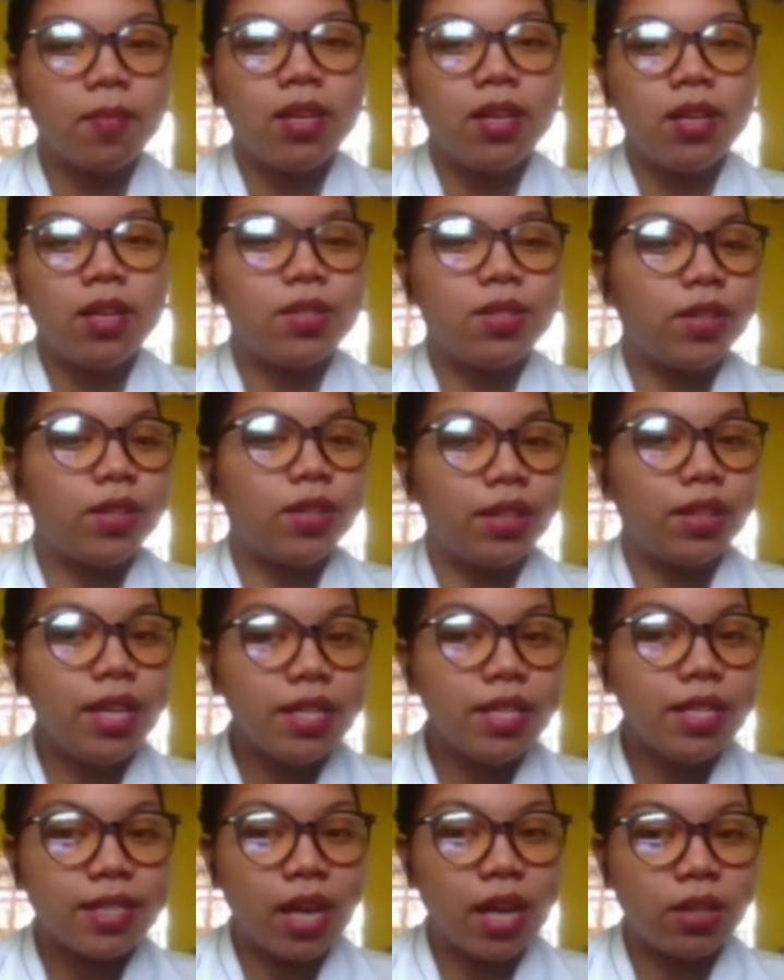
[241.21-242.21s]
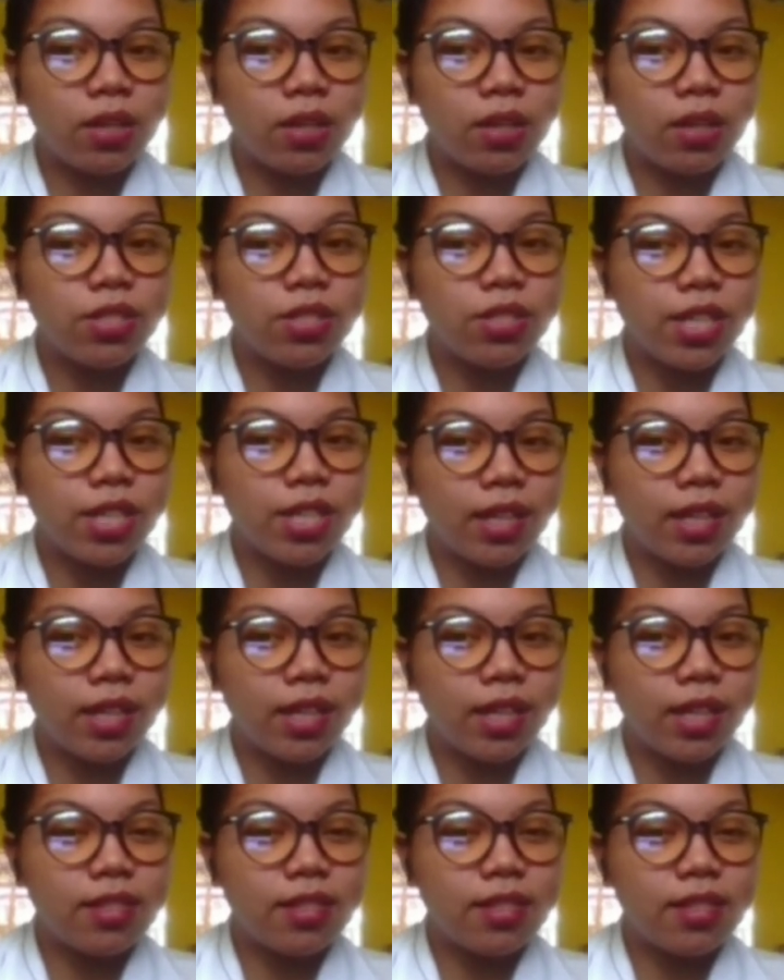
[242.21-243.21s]
So the third sound in jet
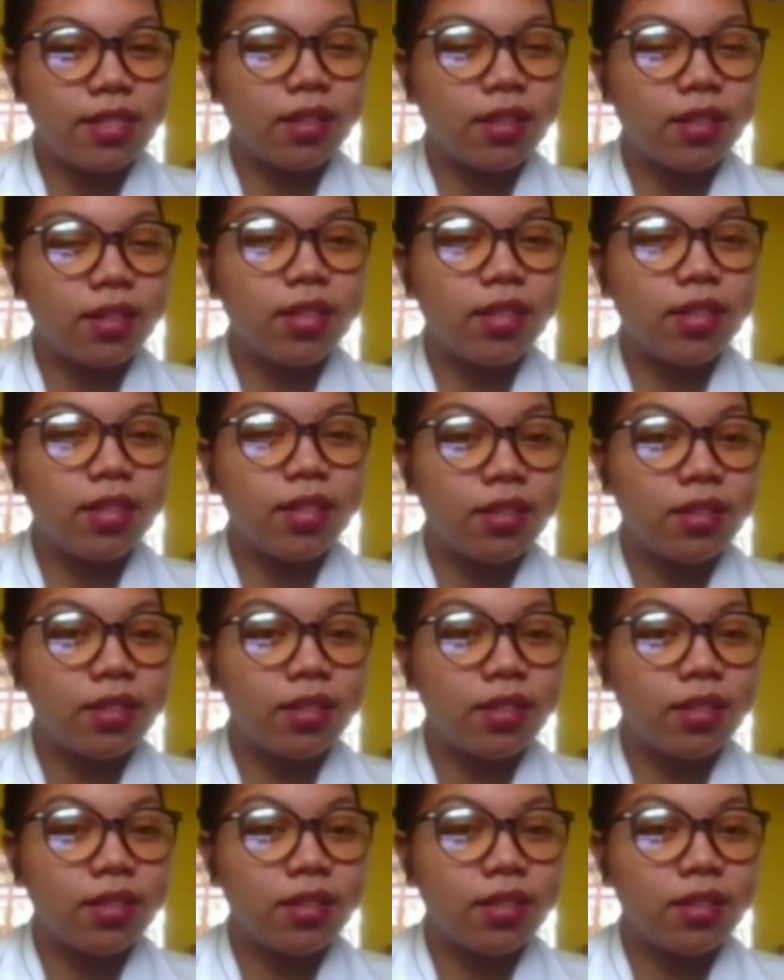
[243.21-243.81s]
is t.